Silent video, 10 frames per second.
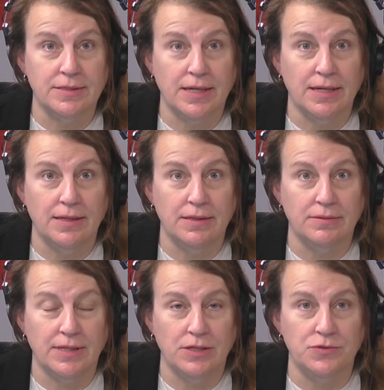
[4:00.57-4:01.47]
they
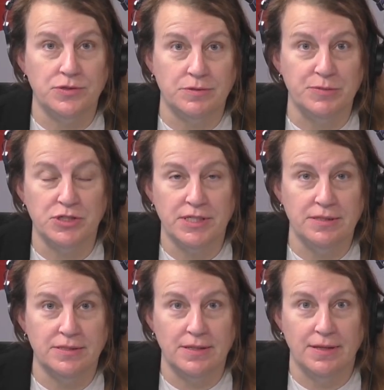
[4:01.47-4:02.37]
used
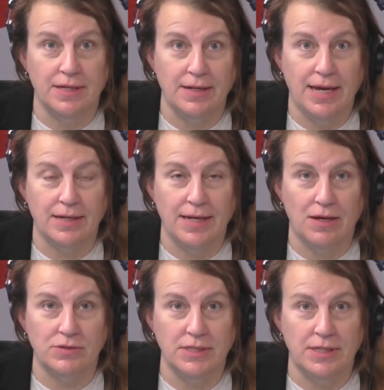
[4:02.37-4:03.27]
machines and then hand
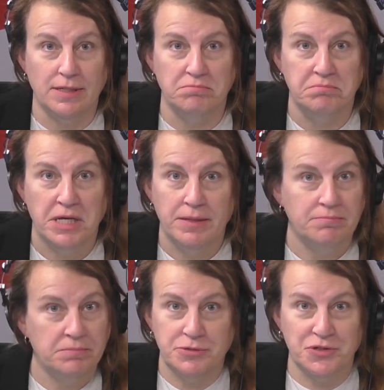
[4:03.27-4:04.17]
counted and
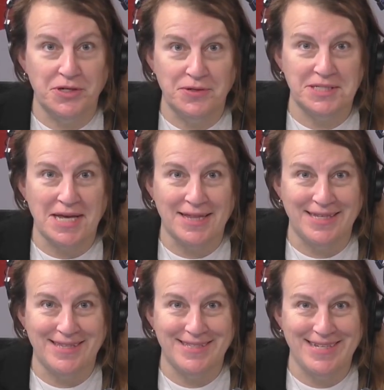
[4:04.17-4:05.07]
turned out
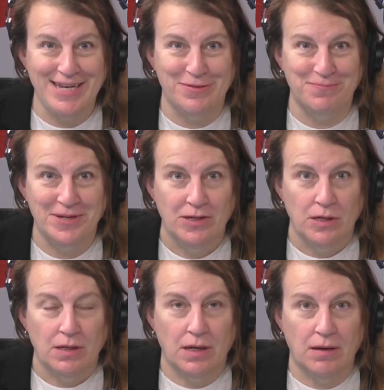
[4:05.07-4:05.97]
exactly the same.
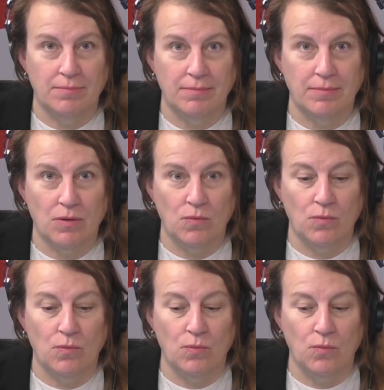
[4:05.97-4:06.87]

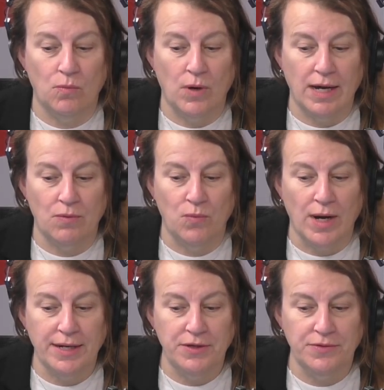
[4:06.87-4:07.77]

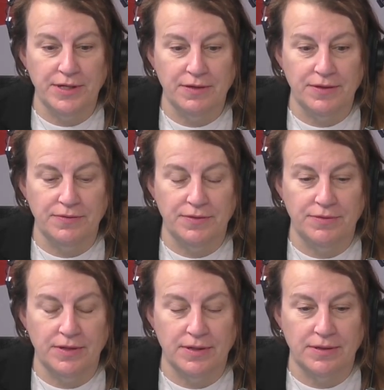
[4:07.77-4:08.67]
Why do you think
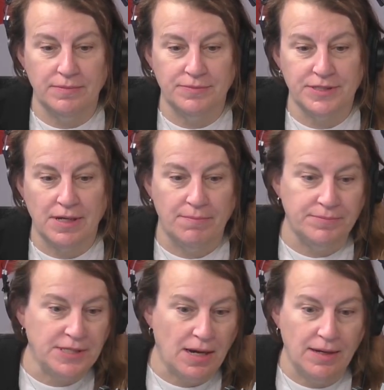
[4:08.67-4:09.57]
that
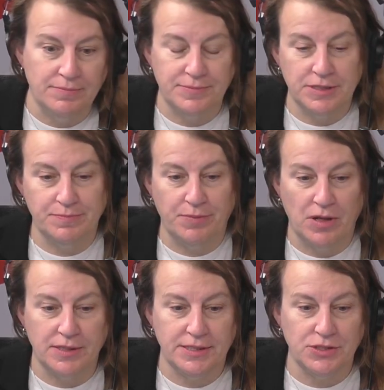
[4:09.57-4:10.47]
sometimes
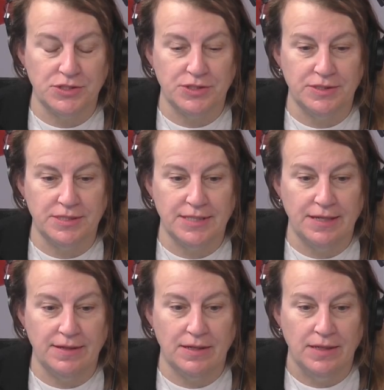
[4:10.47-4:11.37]
politicians
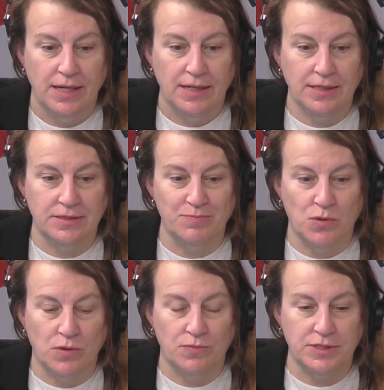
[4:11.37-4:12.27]
say that it's
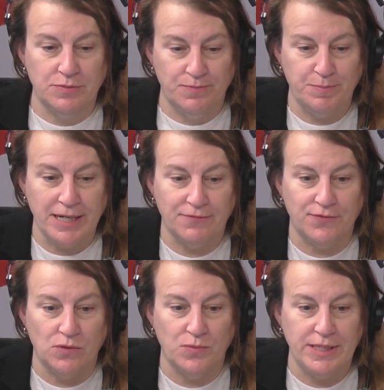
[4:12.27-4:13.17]
more
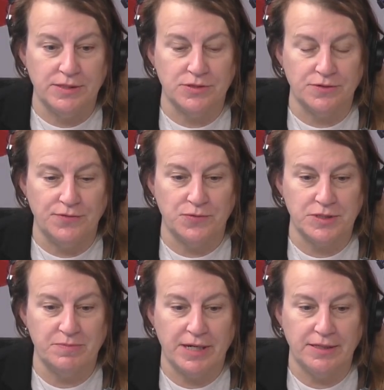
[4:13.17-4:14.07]
respectful, we deserve the
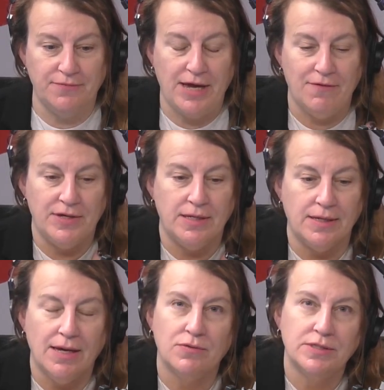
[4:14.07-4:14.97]
respect of having it
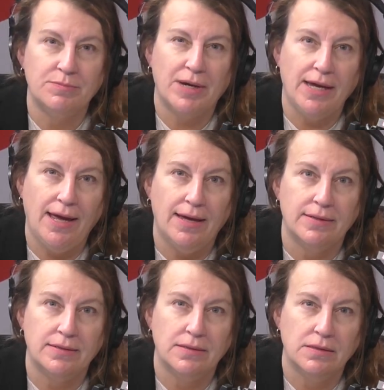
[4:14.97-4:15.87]
counted by hand?